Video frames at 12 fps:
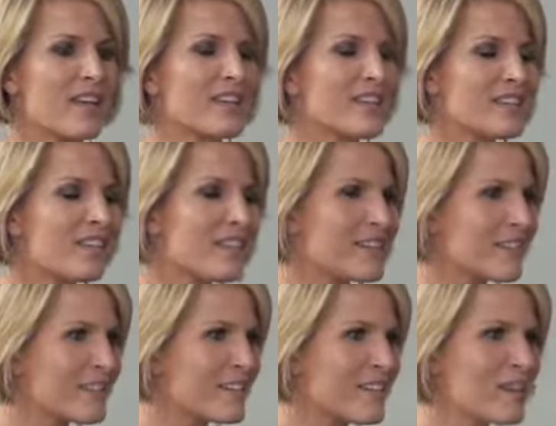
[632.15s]
This
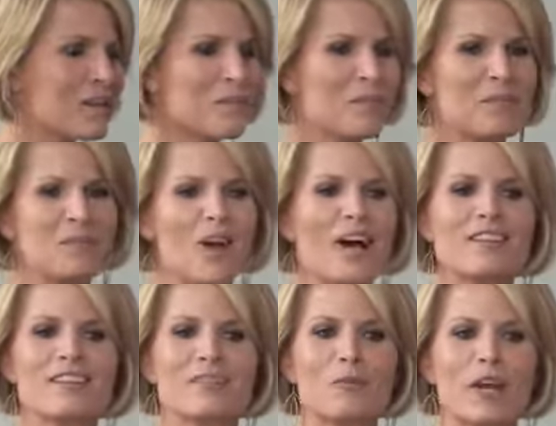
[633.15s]
is
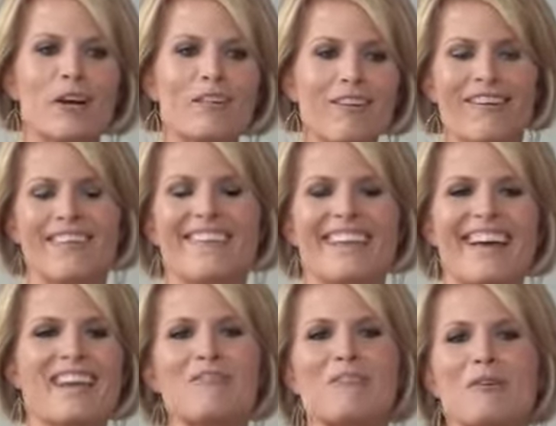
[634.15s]
not real,
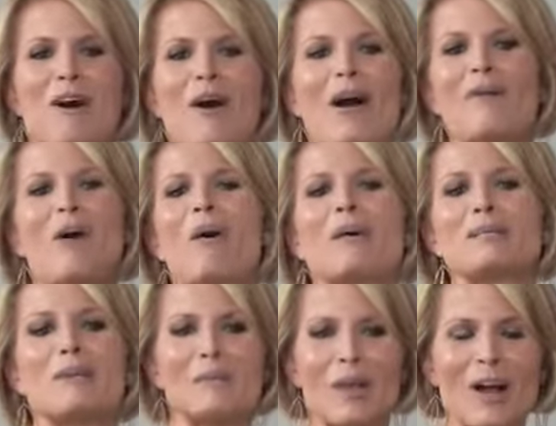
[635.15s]
and it will always
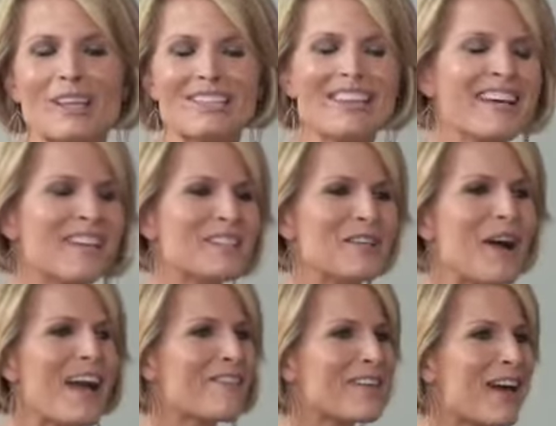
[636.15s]
be blonde. So
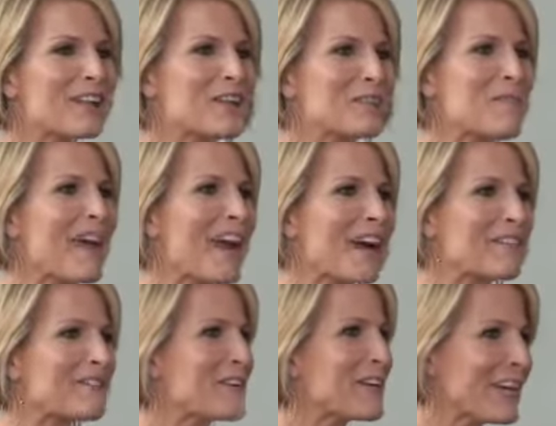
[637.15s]
I have colored my
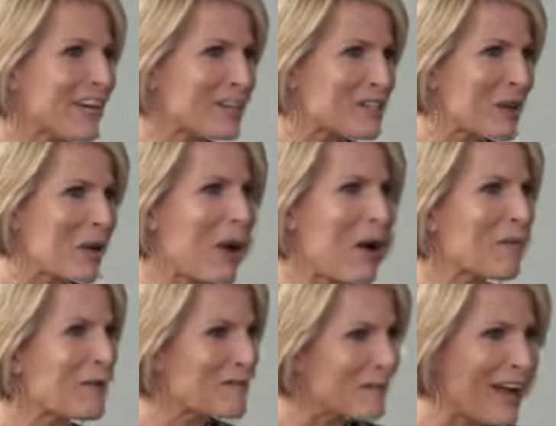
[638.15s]
hair for years. I'll
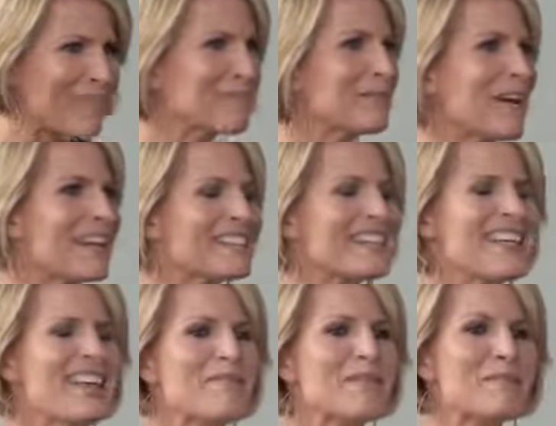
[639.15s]
be forever blonde.
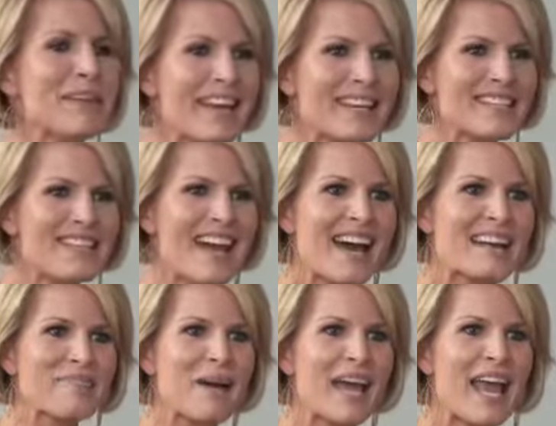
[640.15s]
But because of
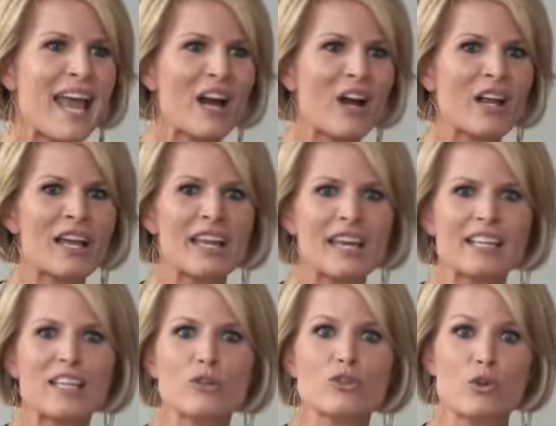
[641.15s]
that, my hair can get
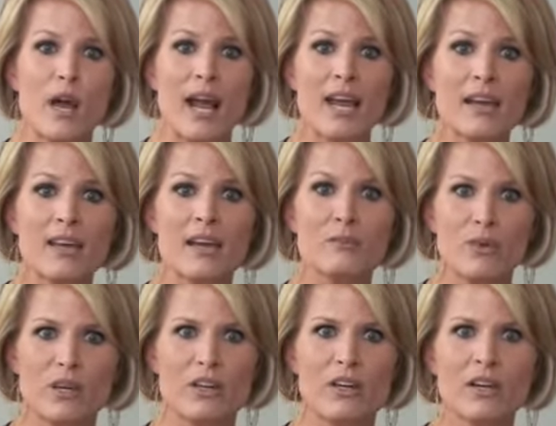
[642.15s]
a little dry and
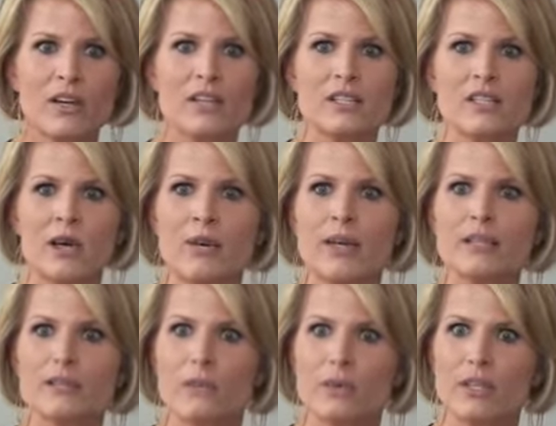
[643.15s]
brittle. So
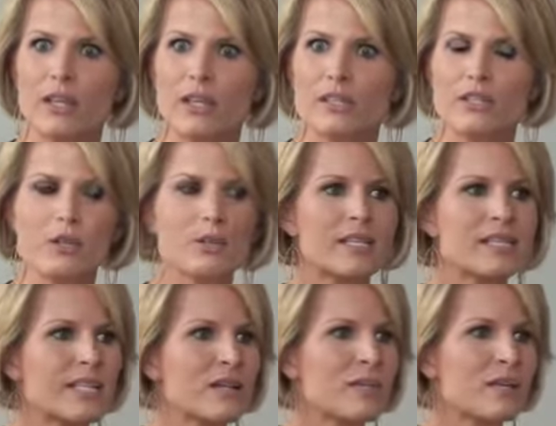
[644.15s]
it's really good to use a
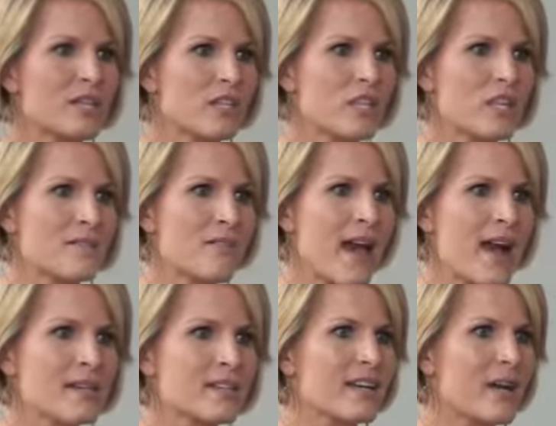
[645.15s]
deep conditioning
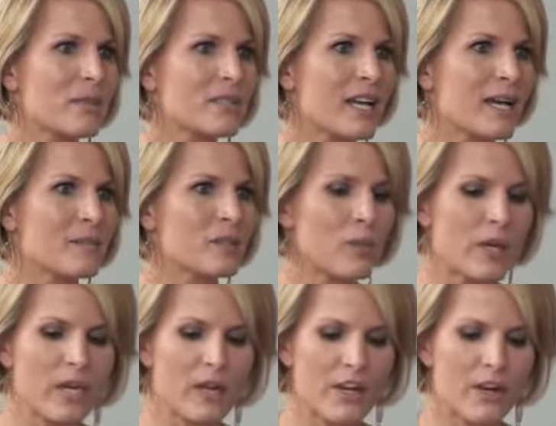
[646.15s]
mask a couple of times a
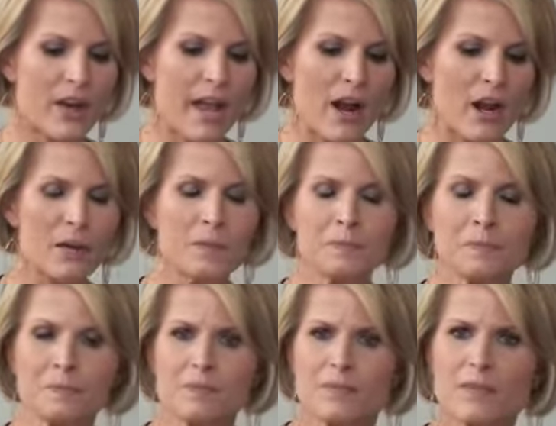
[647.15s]
week on your hair.
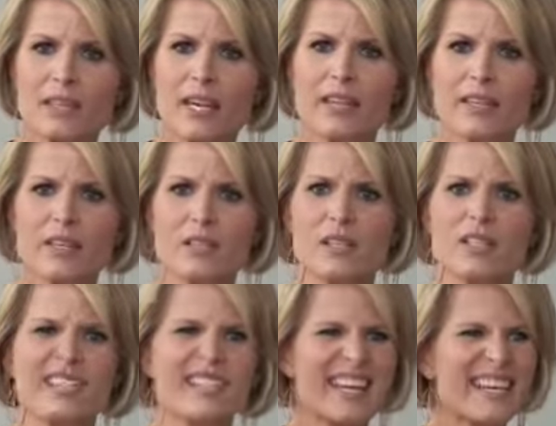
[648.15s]
And this
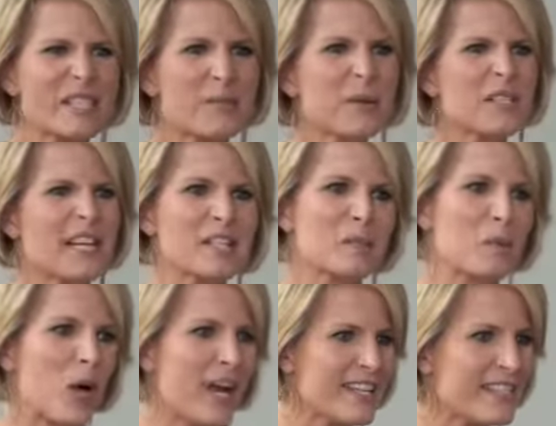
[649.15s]
kind of smells like
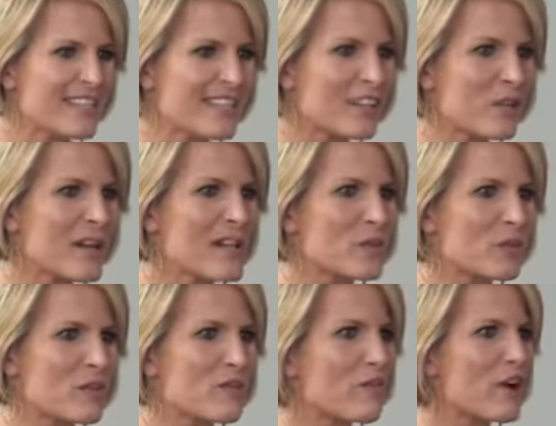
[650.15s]
Sprite. A little bit has a
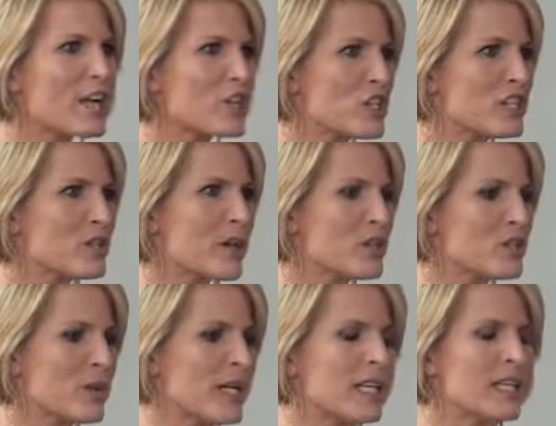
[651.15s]
really fresh smell
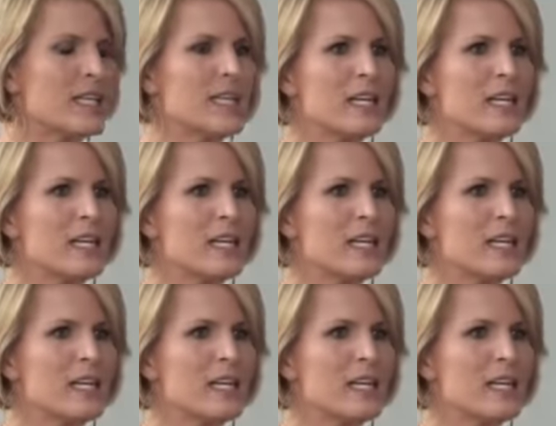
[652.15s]
to it.